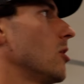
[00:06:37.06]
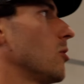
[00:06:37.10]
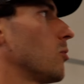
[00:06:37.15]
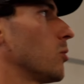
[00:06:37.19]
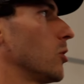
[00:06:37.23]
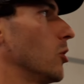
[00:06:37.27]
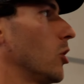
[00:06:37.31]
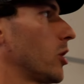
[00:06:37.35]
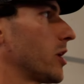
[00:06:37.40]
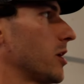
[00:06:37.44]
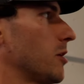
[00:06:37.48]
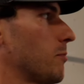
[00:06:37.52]

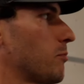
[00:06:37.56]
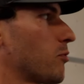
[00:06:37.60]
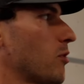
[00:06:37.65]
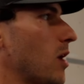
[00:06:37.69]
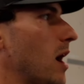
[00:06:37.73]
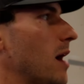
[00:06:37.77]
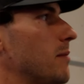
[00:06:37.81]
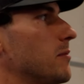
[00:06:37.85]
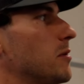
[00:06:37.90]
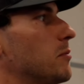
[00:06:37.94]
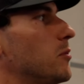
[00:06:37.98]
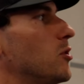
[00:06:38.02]
We're looking to
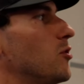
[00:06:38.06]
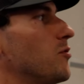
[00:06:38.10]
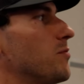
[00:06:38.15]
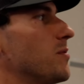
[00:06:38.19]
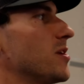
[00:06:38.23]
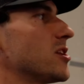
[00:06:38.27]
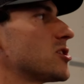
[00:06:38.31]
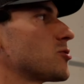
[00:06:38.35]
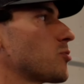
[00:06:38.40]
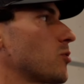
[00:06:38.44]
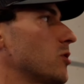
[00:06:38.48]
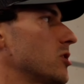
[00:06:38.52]
prime the
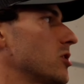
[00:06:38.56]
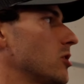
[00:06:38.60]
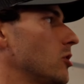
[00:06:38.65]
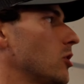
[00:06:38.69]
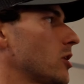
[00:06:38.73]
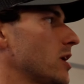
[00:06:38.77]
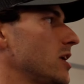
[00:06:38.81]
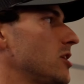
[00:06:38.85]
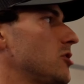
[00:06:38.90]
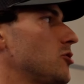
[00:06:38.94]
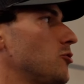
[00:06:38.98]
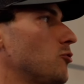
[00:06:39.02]
movements. We're
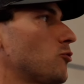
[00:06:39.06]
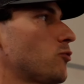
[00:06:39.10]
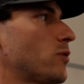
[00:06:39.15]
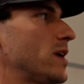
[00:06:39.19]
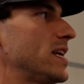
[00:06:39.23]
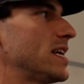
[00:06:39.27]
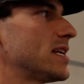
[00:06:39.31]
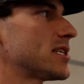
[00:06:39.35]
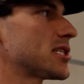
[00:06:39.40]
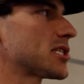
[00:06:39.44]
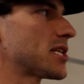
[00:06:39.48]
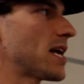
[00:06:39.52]
looking to
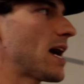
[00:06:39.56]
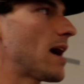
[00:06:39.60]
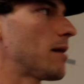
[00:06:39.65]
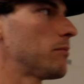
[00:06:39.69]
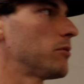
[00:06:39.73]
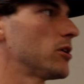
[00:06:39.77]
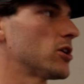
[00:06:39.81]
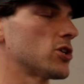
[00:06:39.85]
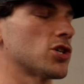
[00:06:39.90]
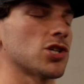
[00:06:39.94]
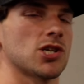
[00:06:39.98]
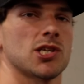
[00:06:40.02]

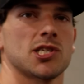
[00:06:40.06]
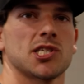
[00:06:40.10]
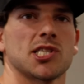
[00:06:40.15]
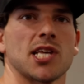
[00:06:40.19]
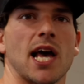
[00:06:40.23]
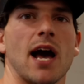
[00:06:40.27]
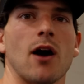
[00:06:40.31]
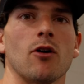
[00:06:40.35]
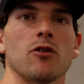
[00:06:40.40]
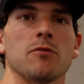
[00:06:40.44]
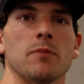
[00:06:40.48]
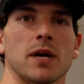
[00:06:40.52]
reestablish
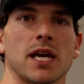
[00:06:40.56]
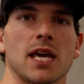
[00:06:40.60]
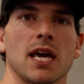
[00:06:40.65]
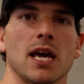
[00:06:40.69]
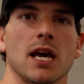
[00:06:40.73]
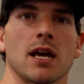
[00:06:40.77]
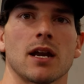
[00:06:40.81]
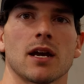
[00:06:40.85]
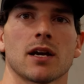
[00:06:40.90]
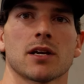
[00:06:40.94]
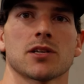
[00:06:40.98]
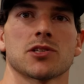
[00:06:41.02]
sound
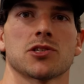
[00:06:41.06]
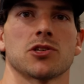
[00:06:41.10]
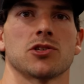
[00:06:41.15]
mechanics.